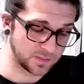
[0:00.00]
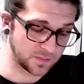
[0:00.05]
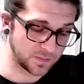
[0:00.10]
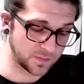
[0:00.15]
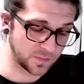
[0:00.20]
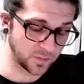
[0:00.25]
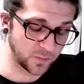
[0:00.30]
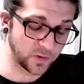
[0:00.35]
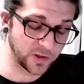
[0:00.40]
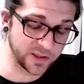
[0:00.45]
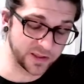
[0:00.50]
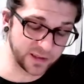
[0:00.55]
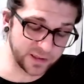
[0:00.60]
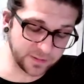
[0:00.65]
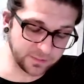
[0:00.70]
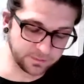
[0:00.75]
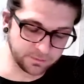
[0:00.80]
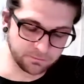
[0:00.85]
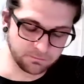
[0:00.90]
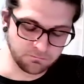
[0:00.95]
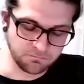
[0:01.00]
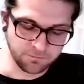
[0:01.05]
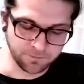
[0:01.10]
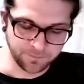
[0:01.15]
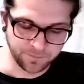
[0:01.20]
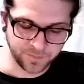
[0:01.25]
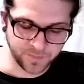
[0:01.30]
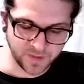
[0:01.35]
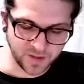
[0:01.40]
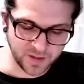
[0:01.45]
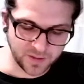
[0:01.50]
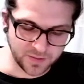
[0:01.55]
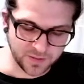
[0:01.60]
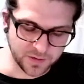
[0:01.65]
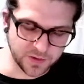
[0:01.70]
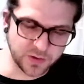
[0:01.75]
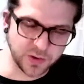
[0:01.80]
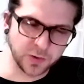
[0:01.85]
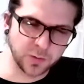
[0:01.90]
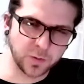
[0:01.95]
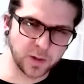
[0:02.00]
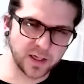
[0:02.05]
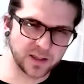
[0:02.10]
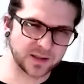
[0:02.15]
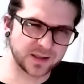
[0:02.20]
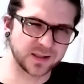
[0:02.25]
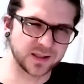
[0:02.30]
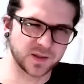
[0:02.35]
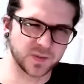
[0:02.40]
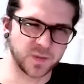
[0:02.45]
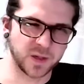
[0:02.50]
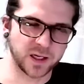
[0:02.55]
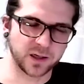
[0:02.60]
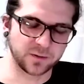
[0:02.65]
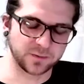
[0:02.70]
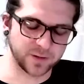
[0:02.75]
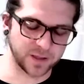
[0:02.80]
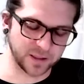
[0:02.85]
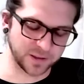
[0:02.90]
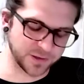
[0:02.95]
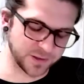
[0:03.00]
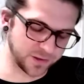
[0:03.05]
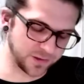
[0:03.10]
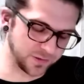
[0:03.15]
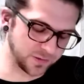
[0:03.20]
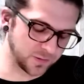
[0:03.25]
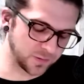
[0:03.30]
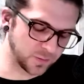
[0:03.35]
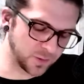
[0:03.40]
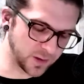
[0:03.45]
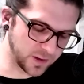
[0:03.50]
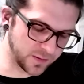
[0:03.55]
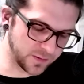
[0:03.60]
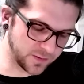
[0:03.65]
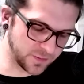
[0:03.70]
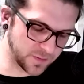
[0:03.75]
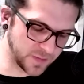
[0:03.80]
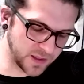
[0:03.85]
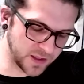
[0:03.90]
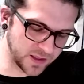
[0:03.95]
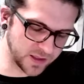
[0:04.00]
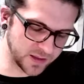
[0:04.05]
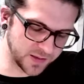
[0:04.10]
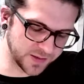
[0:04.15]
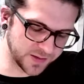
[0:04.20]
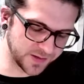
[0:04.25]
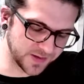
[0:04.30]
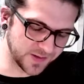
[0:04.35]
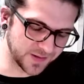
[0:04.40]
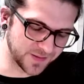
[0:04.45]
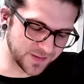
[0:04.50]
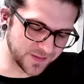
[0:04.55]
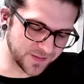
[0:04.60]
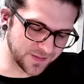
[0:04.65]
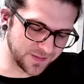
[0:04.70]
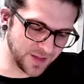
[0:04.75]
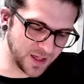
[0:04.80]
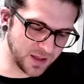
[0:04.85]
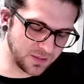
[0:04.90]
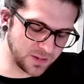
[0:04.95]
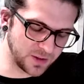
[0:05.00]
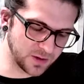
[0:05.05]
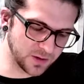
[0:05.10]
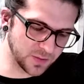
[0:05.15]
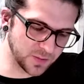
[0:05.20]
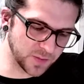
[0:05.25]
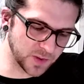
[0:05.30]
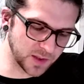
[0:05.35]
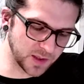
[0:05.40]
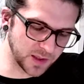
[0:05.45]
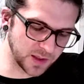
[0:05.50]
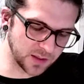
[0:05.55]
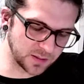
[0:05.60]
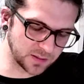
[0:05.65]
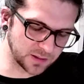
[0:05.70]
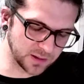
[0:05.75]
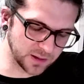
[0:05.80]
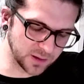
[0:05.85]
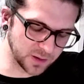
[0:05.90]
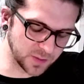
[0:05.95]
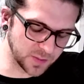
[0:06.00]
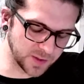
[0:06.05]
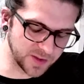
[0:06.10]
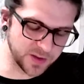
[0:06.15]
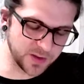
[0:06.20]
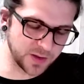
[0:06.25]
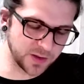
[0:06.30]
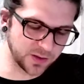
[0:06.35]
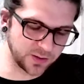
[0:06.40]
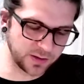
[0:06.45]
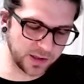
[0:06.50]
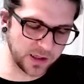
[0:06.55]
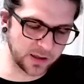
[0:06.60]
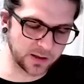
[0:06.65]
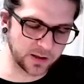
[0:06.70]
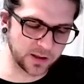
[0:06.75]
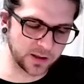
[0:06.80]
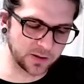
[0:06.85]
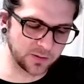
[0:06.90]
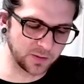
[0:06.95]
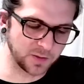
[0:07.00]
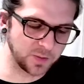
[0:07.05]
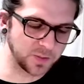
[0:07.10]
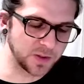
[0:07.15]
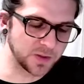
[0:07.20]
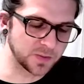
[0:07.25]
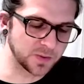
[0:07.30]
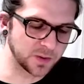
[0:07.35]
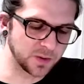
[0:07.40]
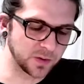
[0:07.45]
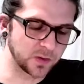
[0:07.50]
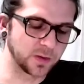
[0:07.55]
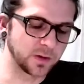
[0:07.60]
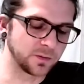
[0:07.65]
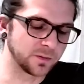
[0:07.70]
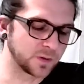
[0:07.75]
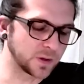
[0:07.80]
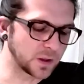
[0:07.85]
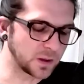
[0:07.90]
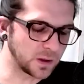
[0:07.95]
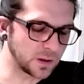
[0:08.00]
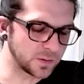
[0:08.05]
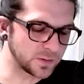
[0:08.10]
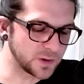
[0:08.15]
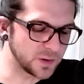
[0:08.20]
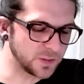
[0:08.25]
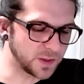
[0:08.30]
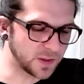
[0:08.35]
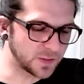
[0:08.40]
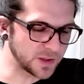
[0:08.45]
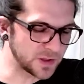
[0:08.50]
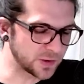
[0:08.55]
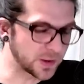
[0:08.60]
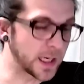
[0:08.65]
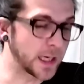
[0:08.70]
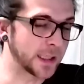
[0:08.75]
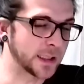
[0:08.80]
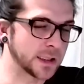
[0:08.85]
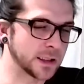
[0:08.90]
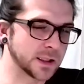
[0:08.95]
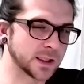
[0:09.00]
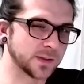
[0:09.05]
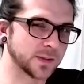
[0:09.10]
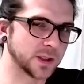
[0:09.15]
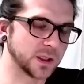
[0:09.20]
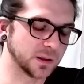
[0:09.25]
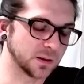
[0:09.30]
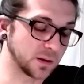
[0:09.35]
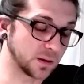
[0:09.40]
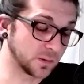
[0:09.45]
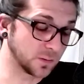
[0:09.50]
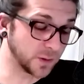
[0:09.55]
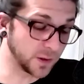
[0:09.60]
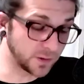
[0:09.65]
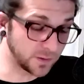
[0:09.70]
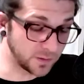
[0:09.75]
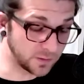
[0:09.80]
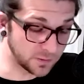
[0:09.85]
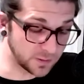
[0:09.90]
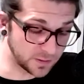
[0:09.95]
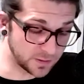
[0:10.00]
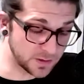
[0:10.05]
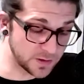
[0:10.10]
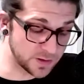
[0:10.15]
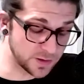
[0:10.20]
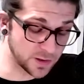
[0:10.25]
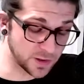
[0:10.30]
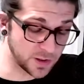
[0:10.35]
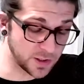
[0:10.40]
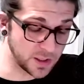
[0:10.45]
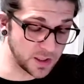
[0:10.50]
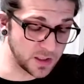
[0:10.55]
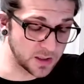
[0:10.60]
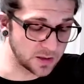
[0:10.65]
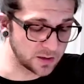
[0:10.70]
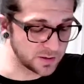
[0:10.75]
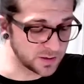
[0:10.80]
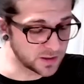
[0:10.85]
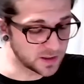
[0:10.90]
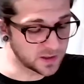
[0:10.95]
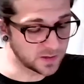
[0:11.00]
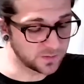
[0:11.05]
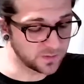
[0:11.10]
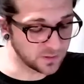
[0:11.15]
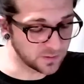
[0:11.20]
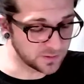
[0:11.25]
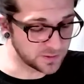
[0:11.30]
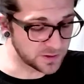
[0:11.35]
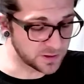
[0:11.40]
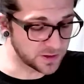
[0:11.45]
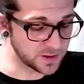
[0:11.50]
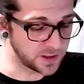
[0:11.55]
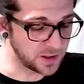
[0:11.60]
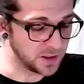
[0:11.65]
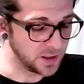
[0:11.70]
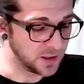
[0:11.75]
reading, there's two ways this might affect you. One of them is maybe you're being a little bit too arrogant with people who are involved. You might be dragging somebody along with you on this journey, on this difficult journey.